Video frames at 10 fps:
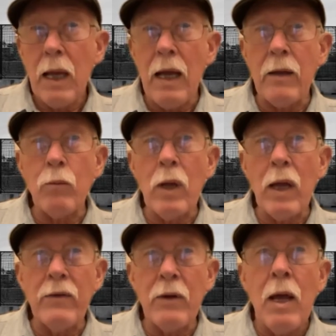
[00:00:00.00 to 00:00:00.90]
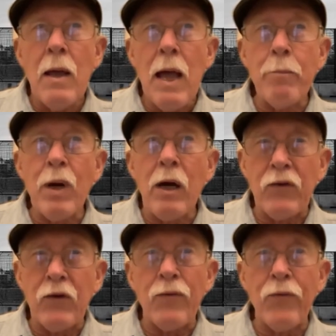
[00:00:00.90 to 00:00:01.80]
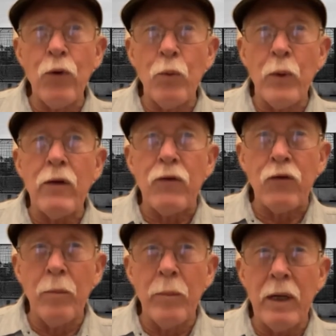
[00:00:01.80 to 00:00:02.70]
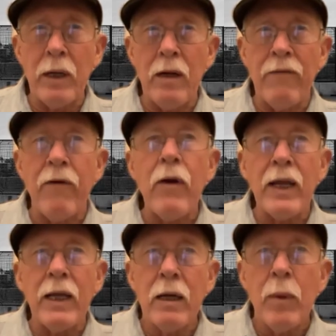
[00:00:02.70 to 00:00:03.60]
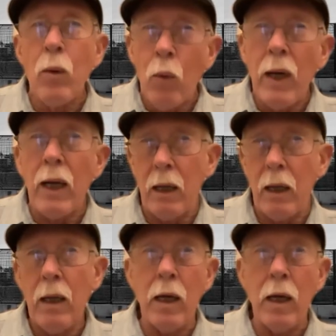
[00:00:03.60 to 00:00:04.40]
and and and because it's food we consume it in a very intimate way